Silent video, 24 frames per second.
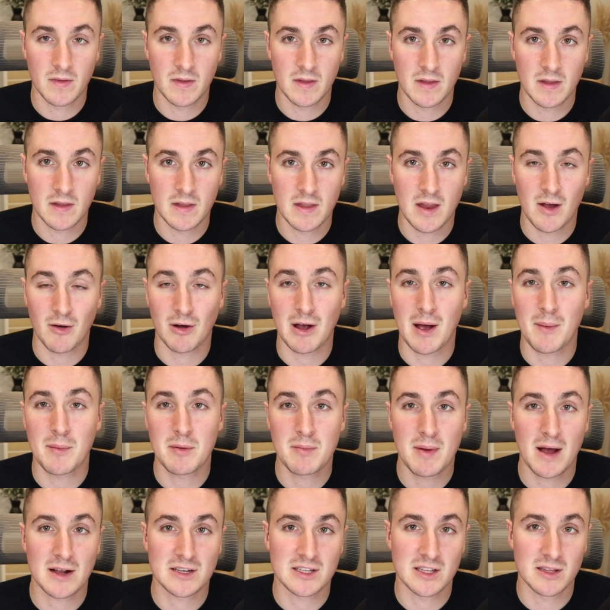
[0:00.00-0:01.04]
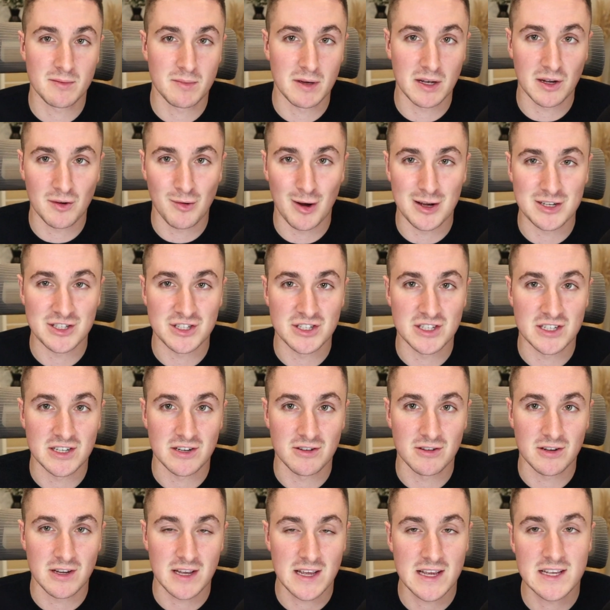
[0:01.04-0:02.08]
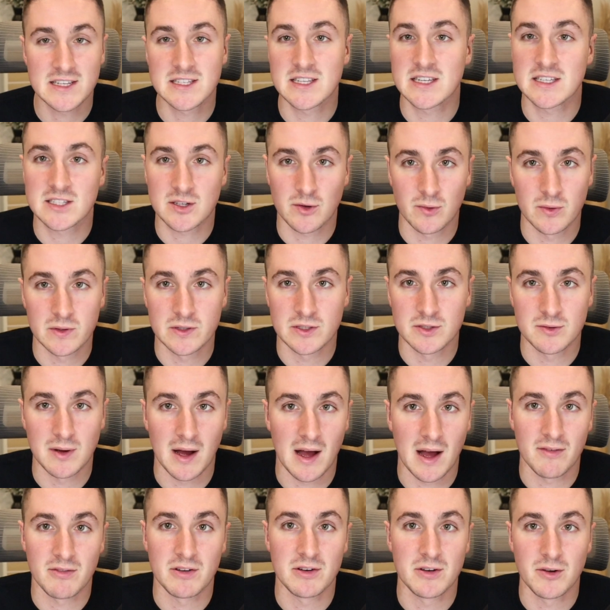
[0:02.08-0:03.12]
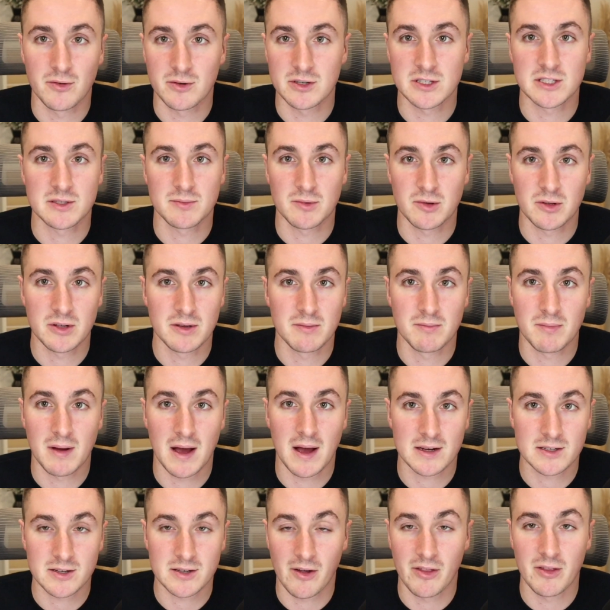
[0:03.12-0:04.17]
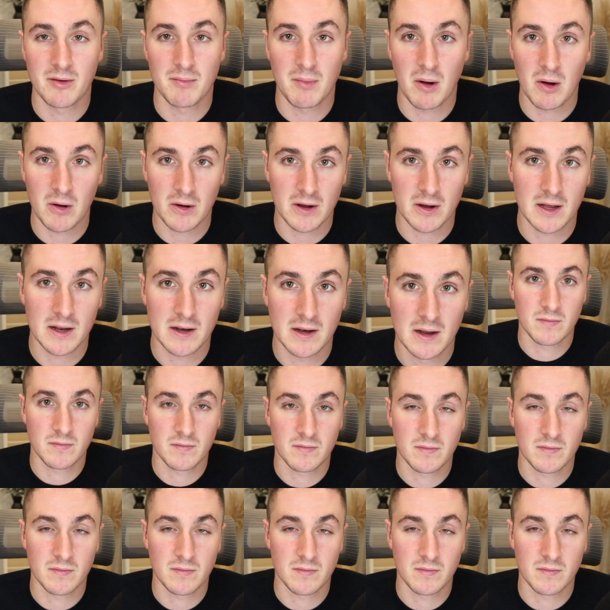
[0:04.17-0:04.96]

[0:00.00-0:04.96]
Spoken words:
Now, coming back to the big question here, is this going to have a noticeable impact on the market?